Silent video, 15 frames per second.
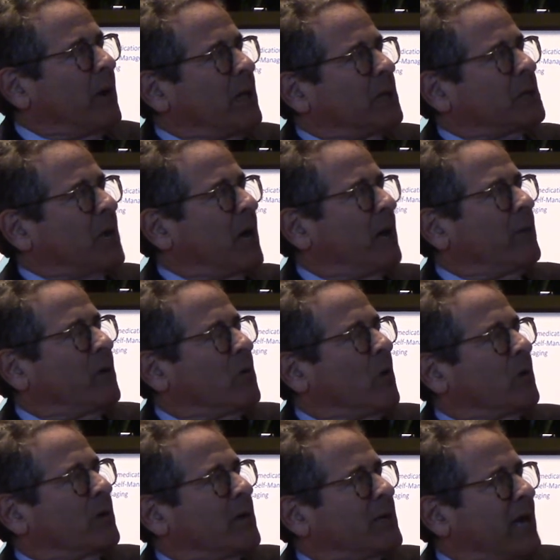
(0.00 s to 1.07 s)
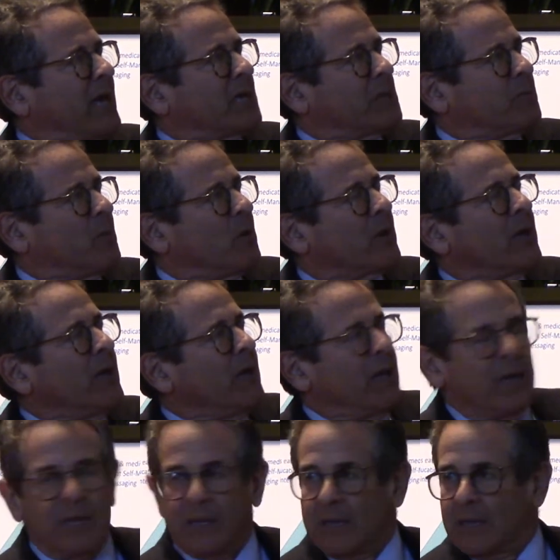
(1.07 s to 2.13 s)
the time he wrote the textbook
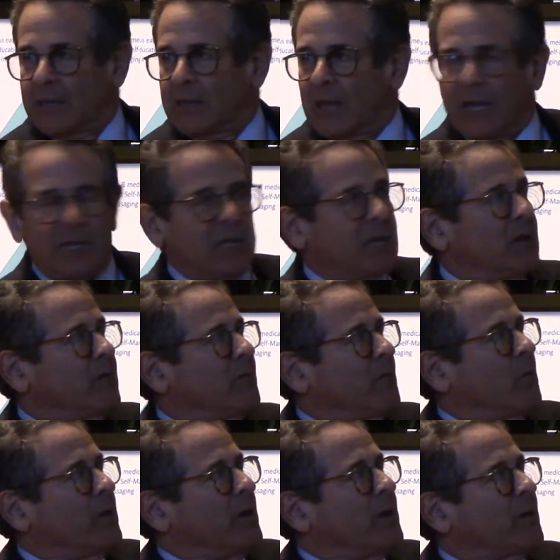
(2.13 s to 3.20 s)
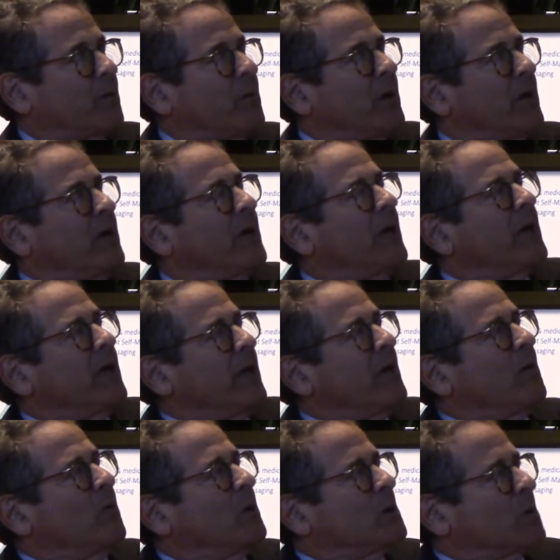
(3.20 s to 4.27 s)
in 1943,
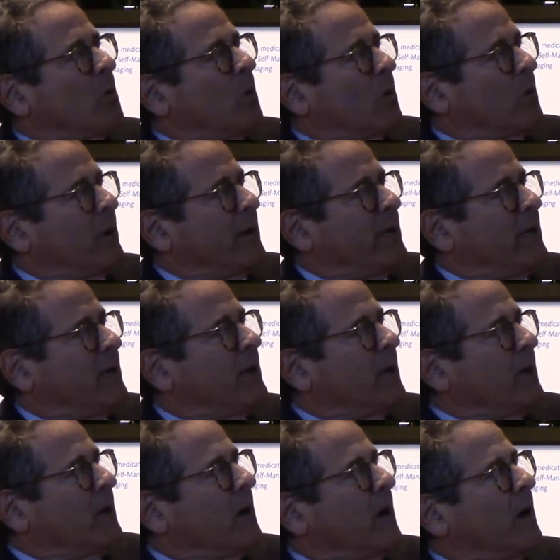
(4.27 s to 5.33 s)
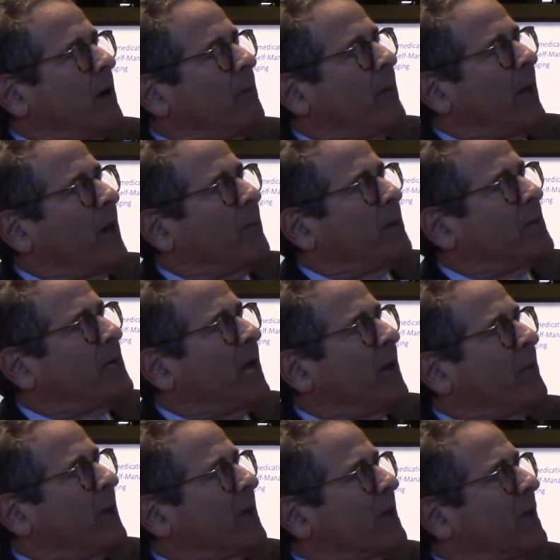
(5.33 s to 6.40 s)
it was already
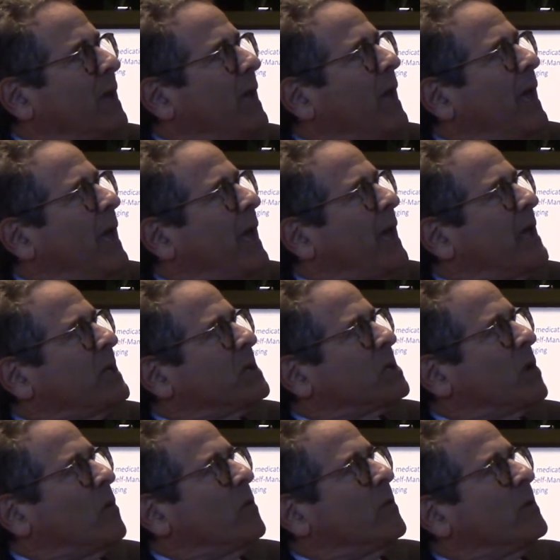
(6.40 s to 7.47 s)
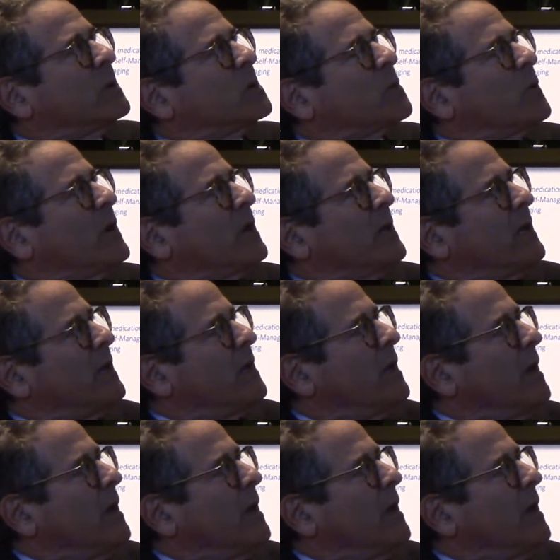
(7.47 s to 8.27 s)
epidemic. And so it was really